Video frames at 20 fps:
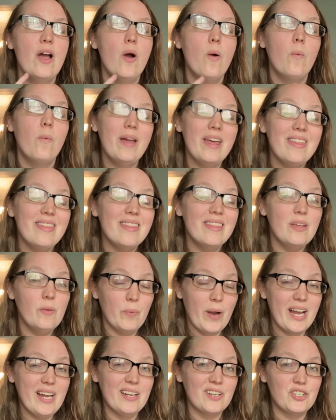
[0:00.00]
With the
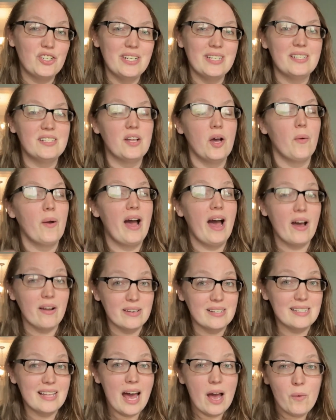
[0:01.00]
writing sheets though, how
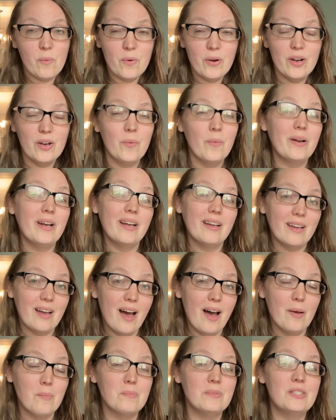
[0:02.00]
does that work when it
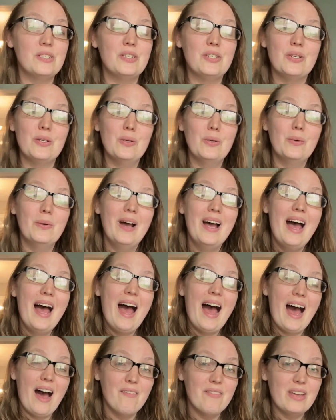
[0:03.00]
comes to
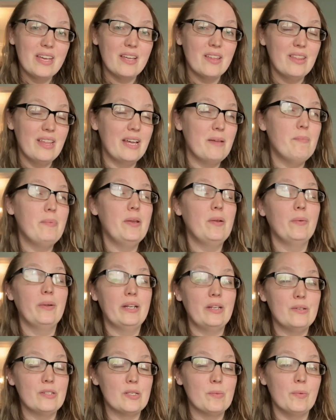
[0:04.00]
having that be
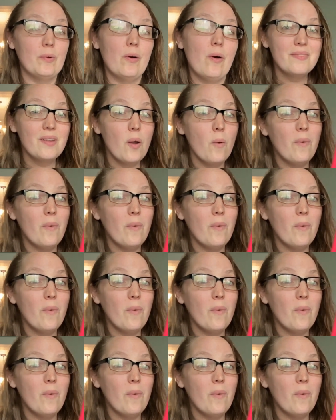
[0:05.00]
reusable?